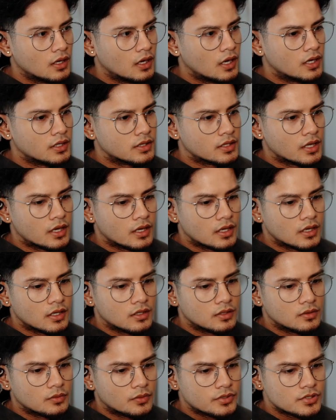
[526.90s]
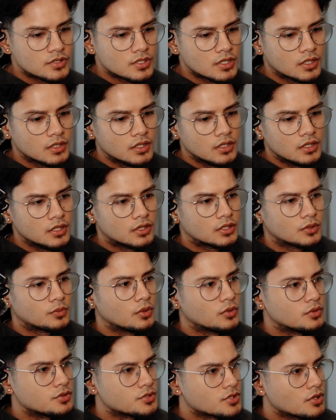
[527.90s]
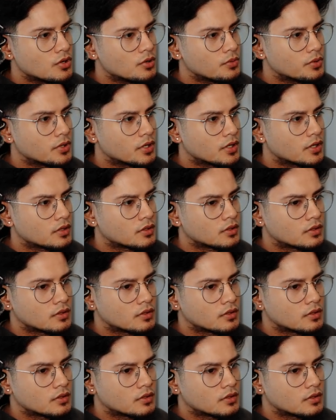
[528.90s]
And then we're just gonna delete the rotoscope here,